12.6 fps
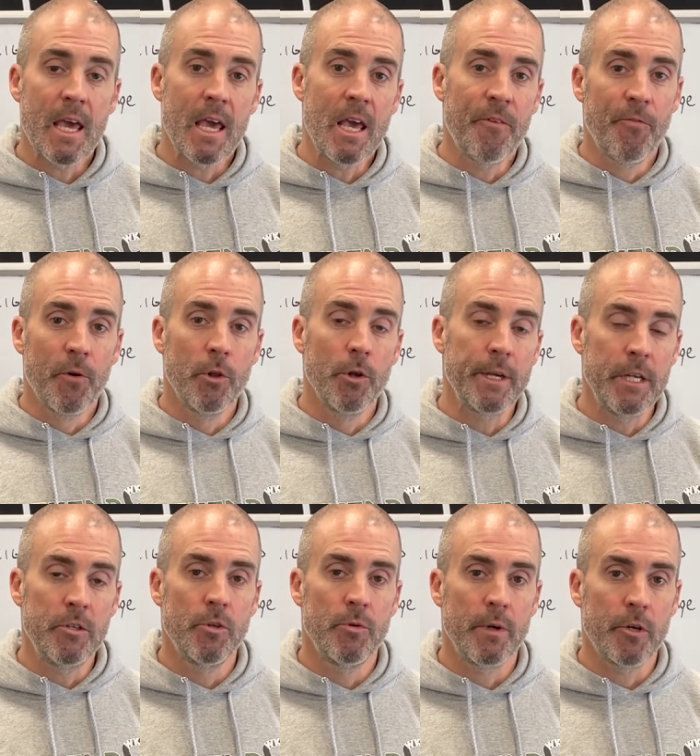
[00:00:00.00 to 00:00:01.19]
If we're looking
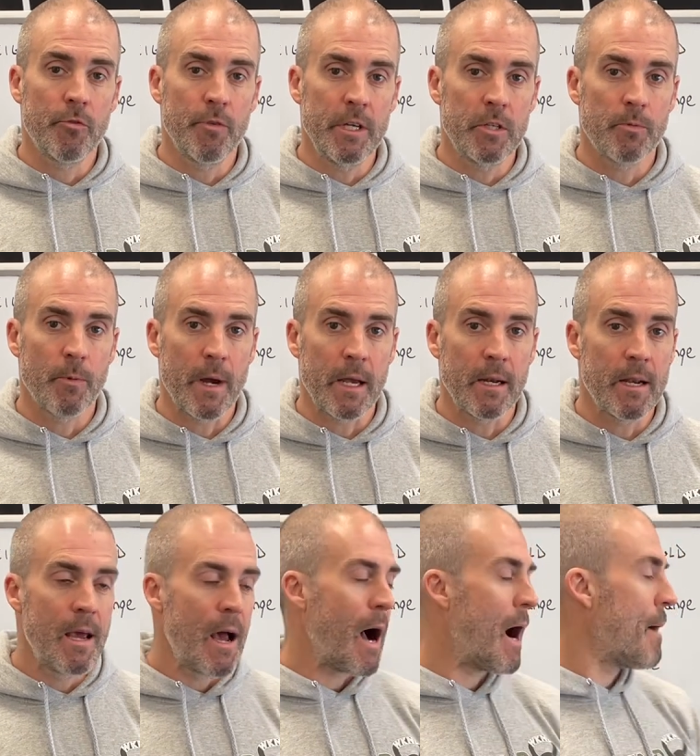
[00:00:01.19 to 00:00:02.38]
to increase
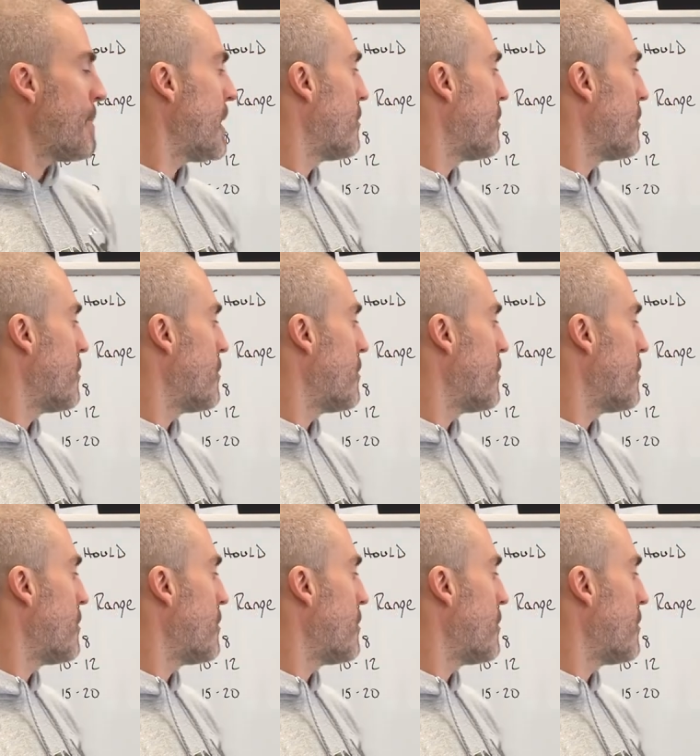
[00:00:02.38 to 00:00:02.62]
weight, I may